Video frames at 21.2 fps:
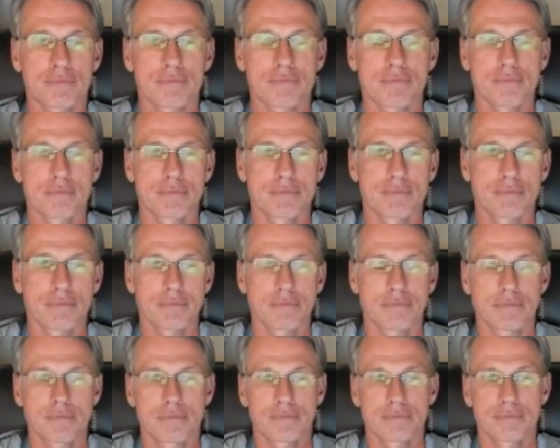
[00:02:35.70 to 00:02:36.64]

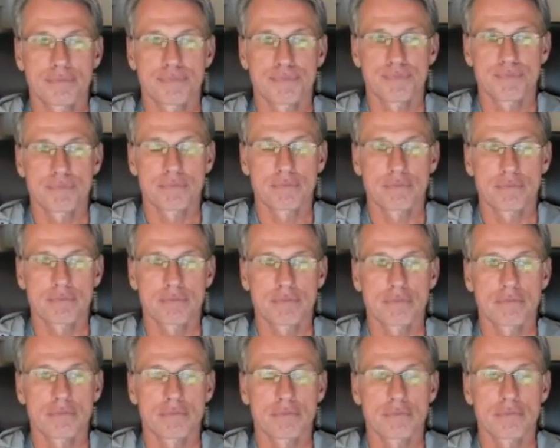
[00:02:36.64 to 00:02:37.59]

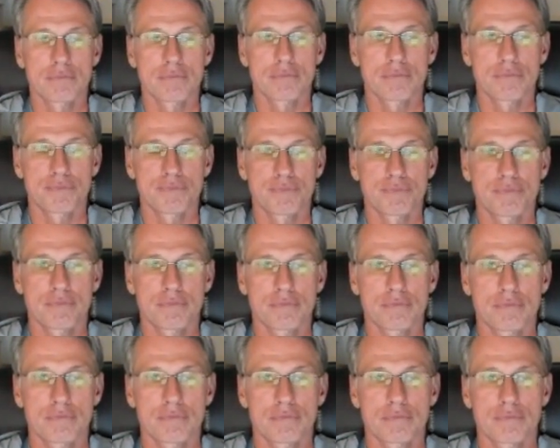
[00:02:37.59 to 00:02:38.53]

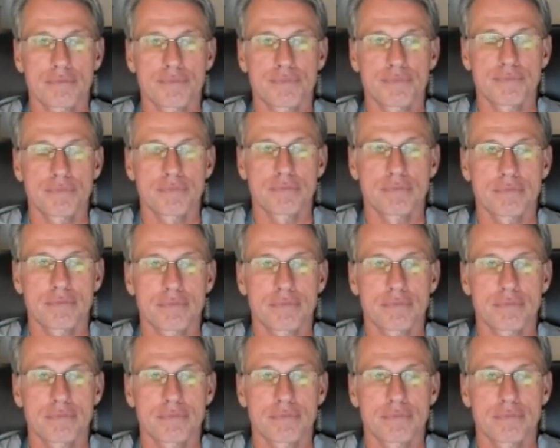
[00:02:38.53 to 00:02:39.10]
(not speaking)